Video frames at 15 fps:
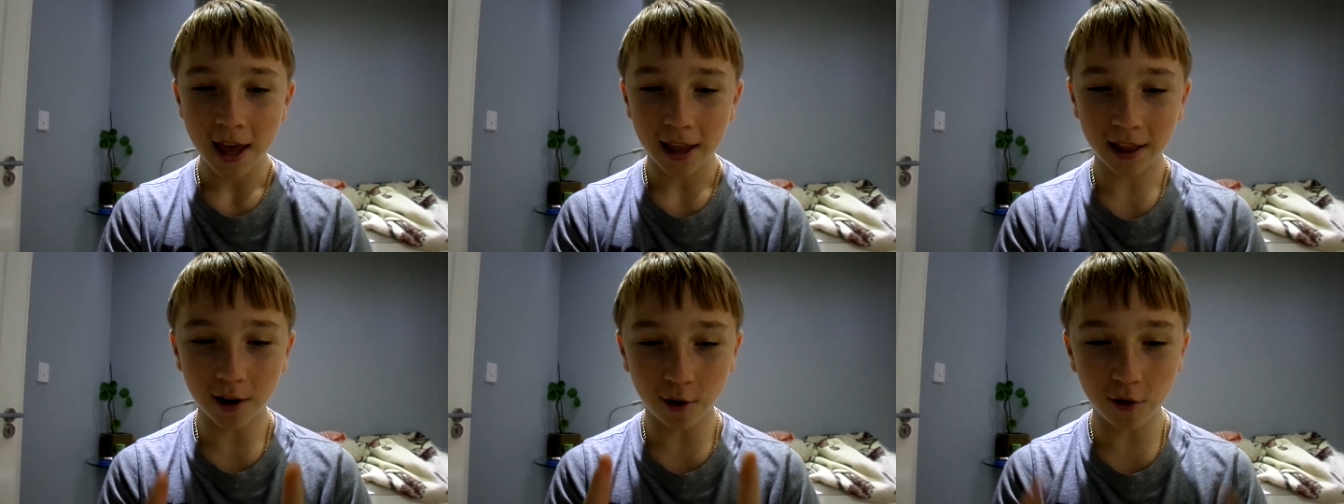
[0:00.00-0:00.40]

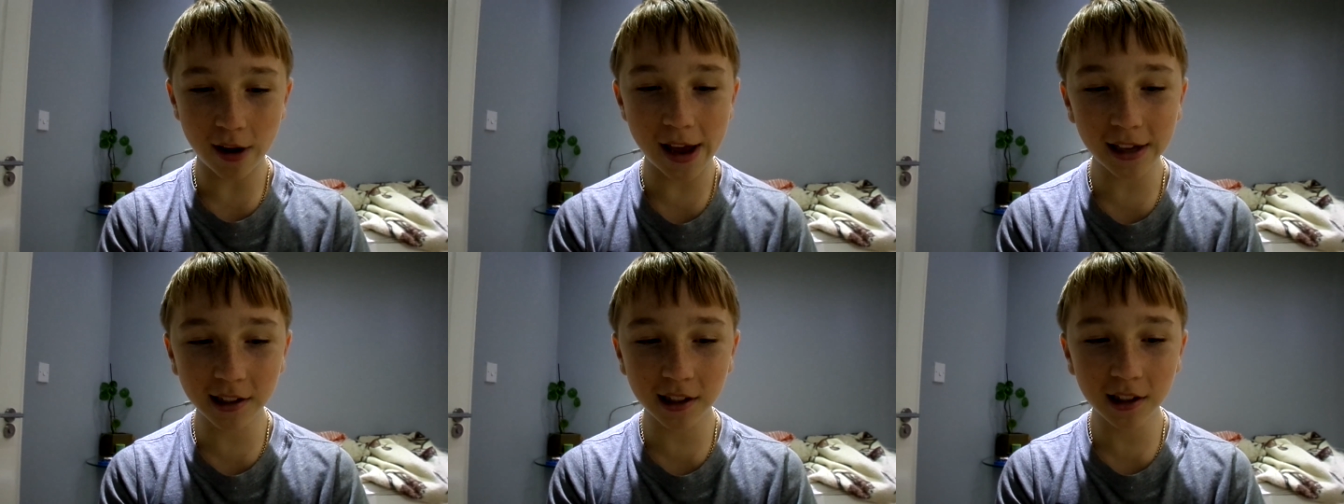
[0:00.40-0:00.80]
The
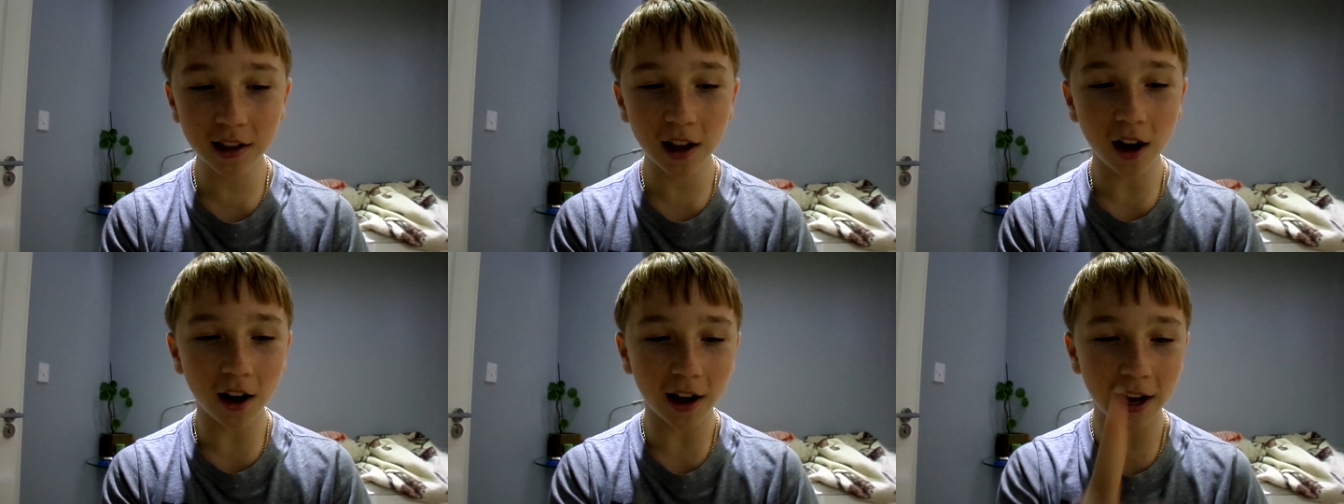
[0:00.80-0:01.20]
reason
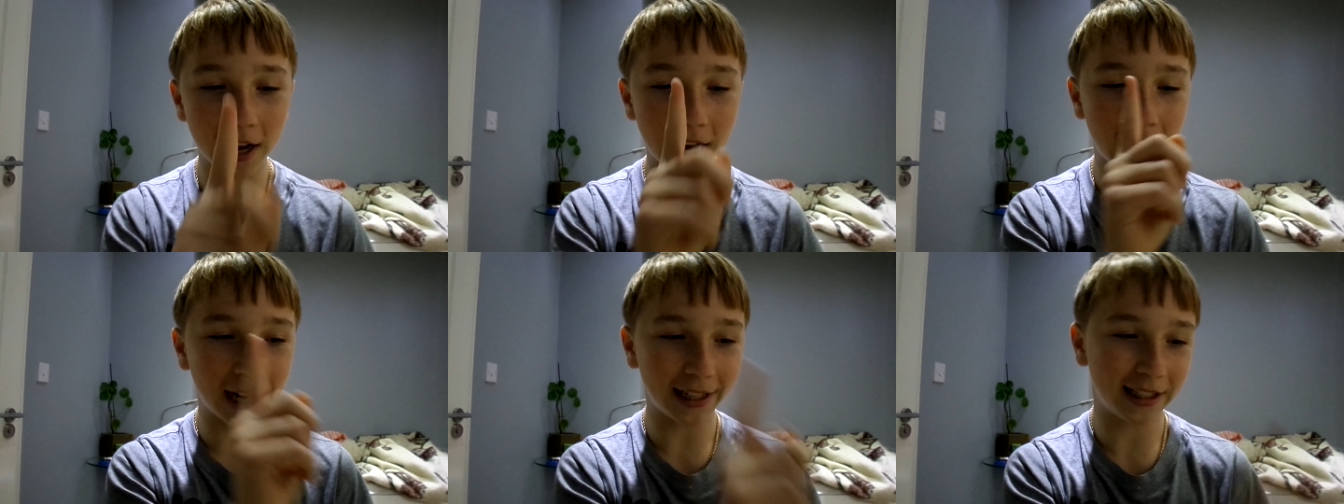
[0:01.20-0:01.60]

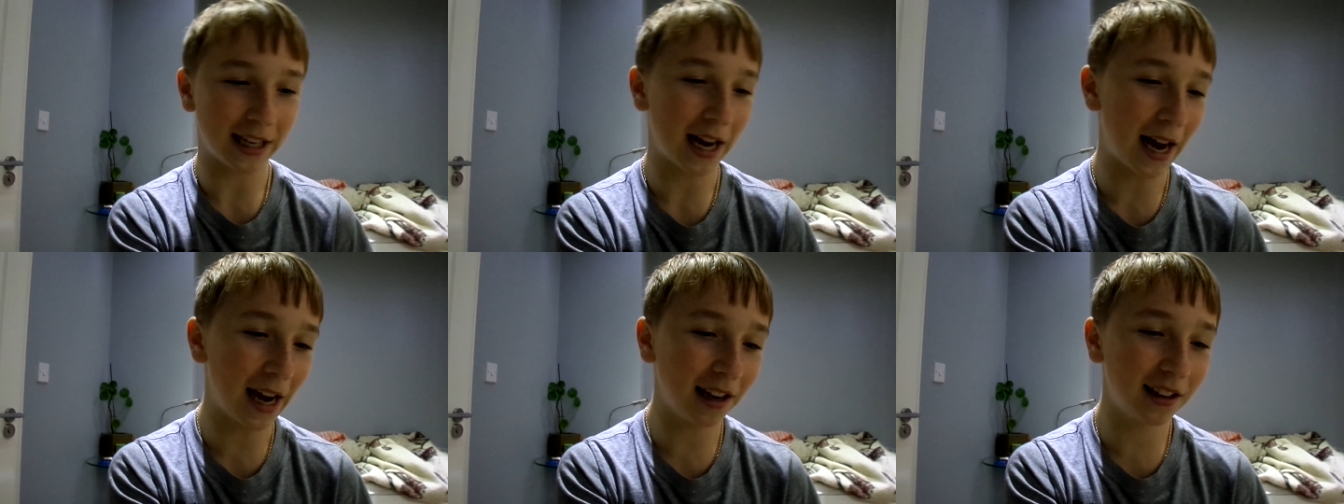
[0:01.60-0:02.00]
uh, I
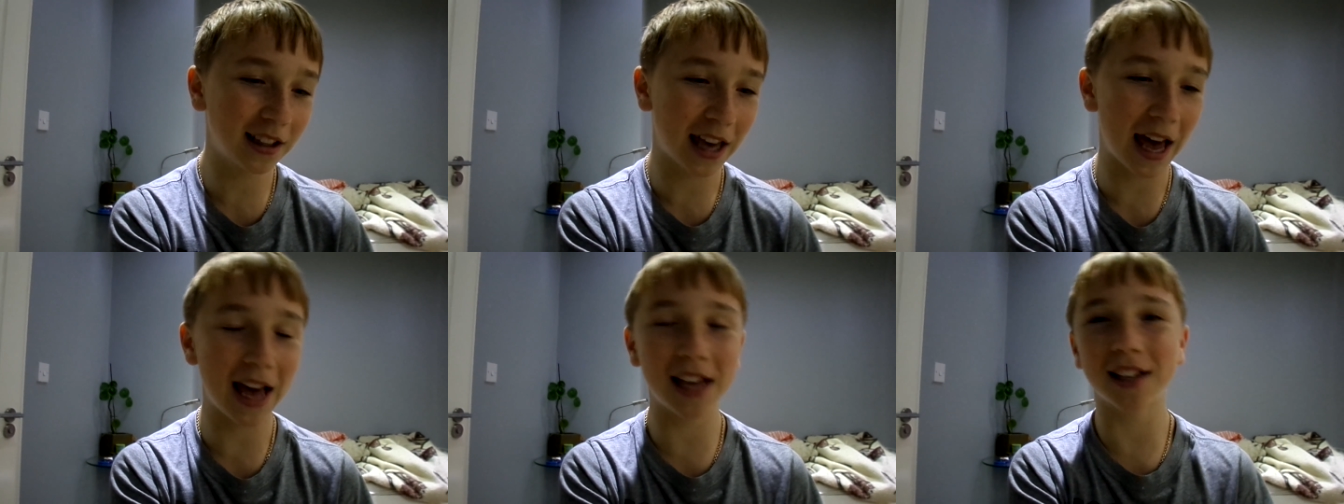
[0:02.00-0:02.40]
tagged
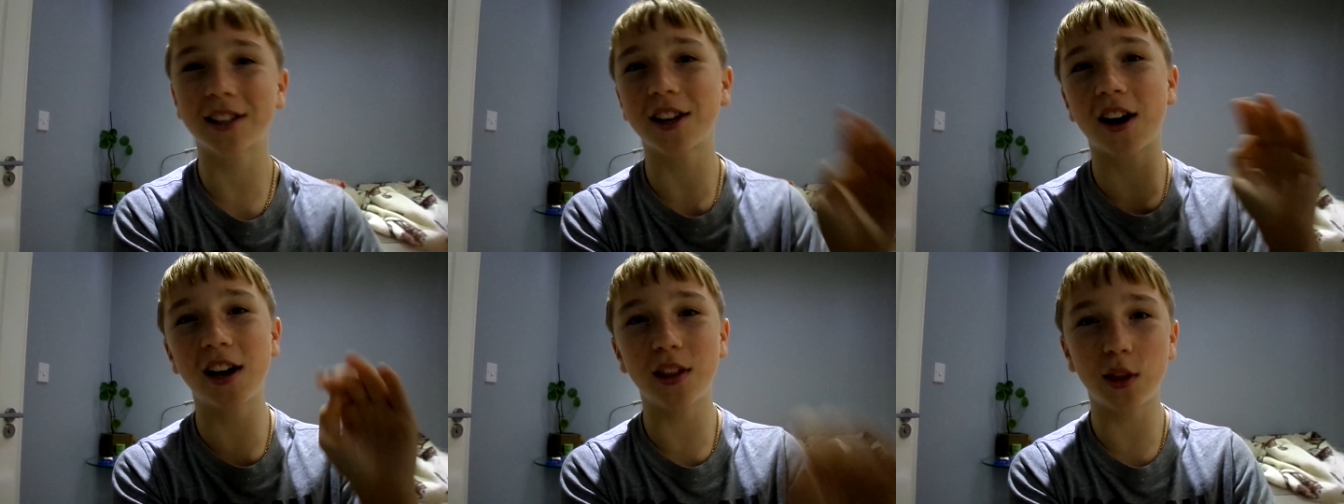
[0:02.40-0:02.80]

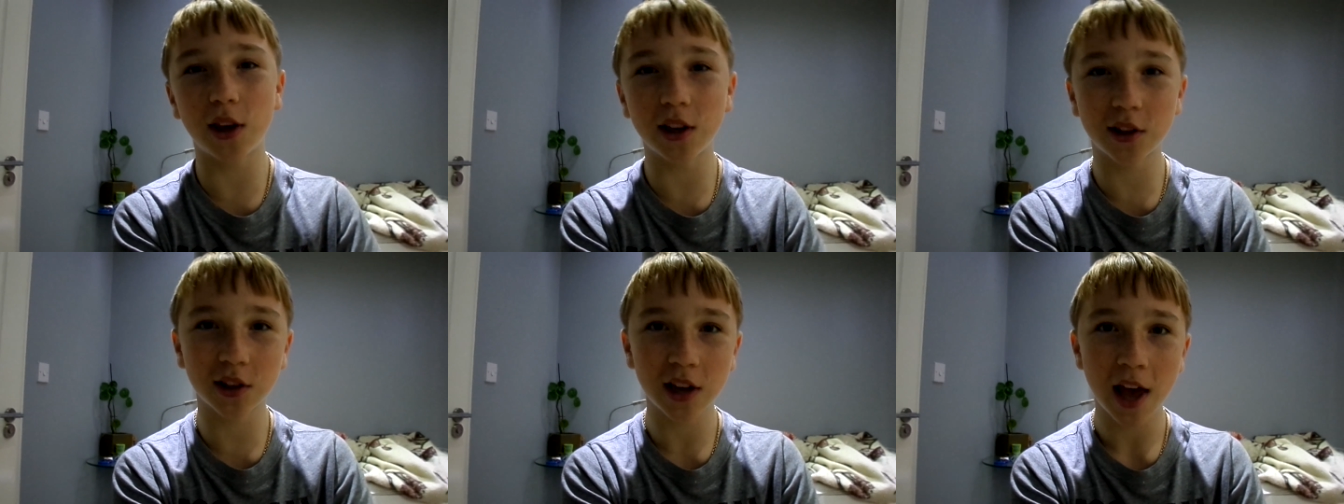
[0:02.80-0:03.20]
KSI in
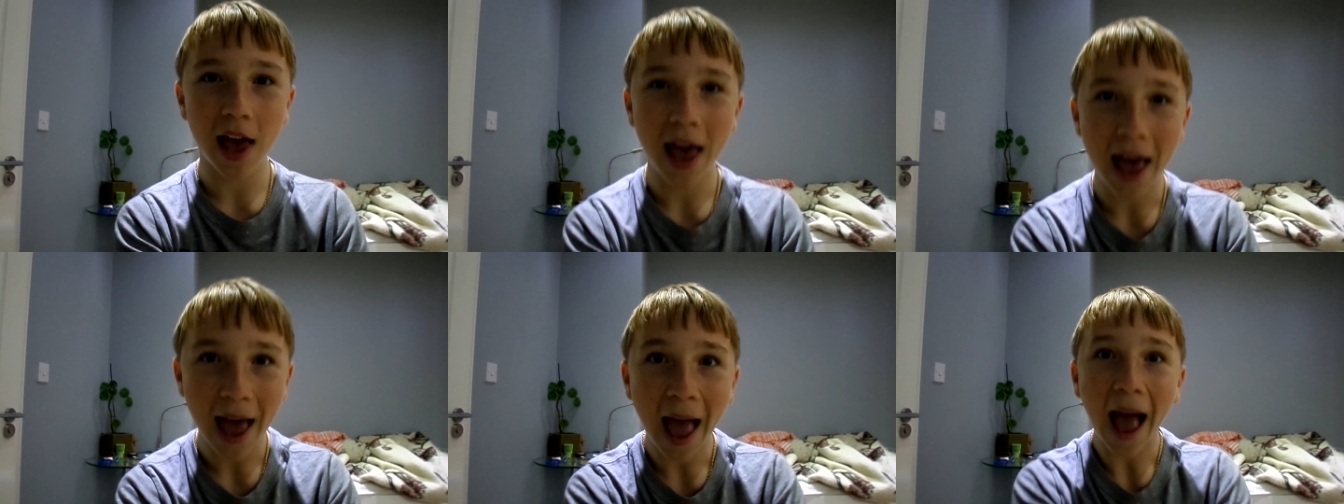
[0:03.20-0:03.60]
this
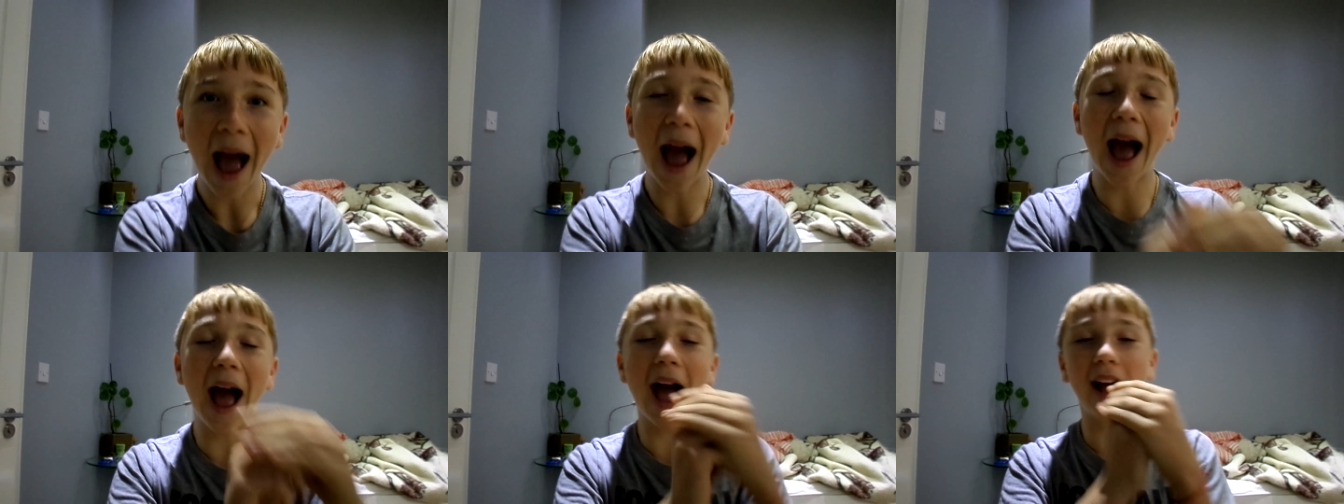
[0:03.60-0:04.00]

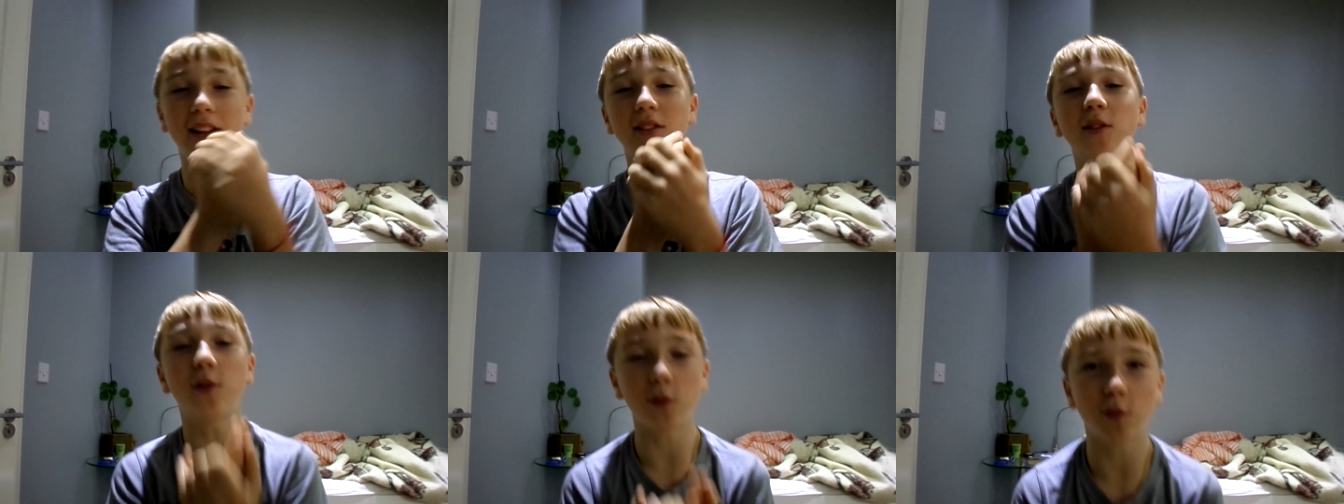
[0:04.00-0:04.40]

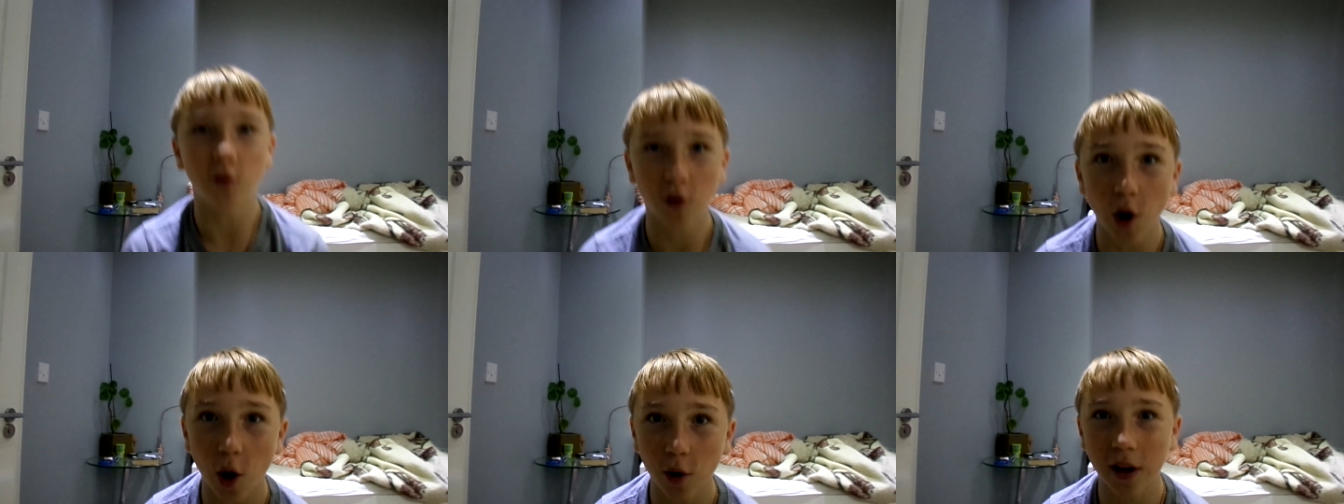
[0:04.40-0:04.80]
and
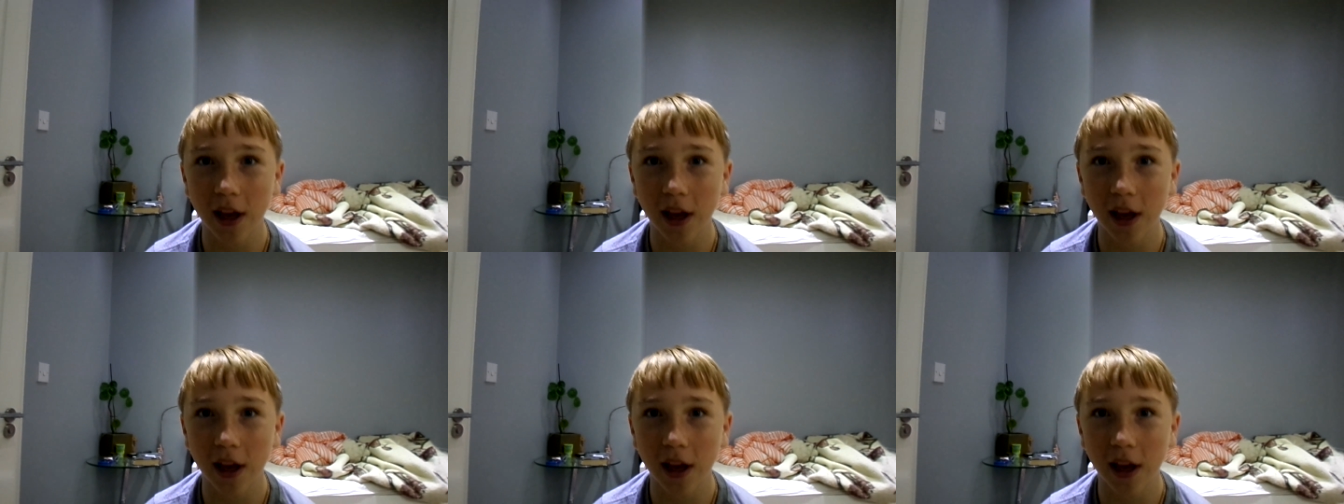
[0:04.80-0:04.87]
Raw